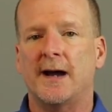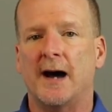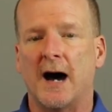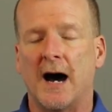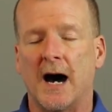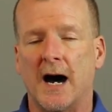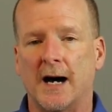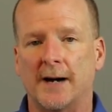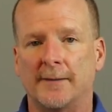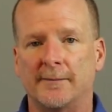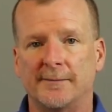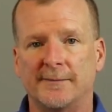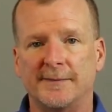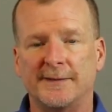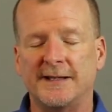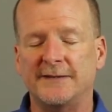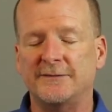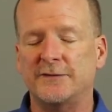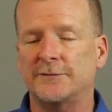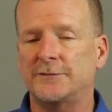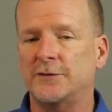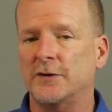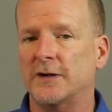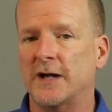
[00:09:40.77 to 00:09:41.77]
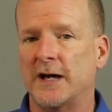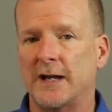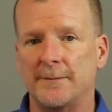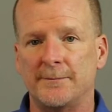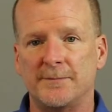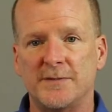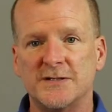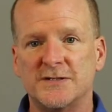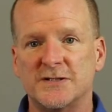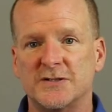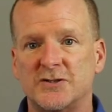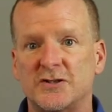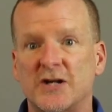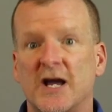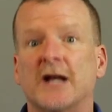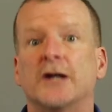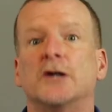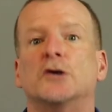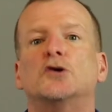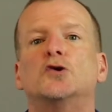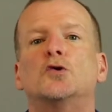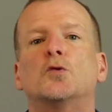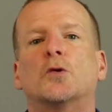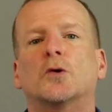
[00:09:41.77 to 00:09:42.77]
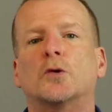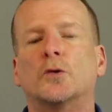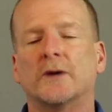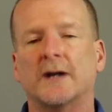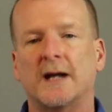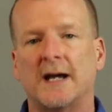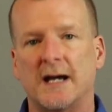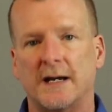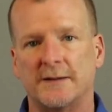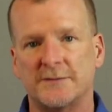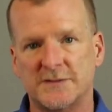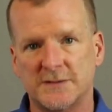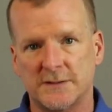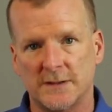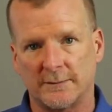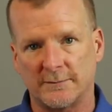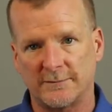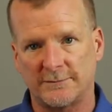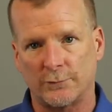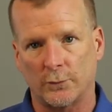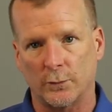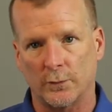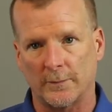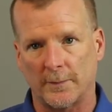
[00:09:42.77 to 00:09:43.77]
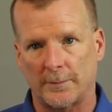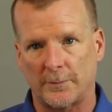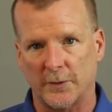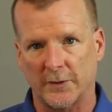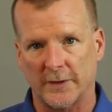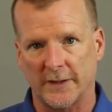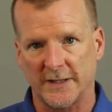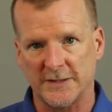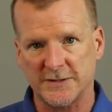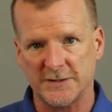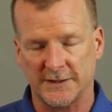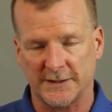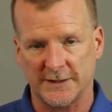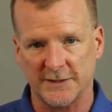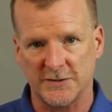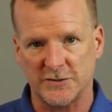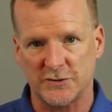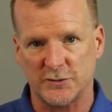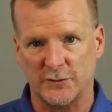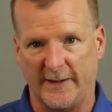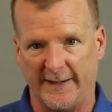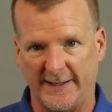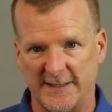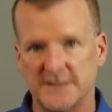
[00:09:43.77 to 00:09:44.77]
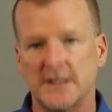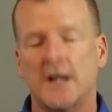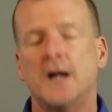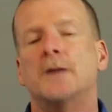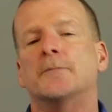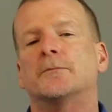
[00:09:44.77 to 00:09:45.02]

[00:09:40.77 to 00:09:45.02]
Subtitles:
Even if you're not in business yet, you are going to have some form of production constraints,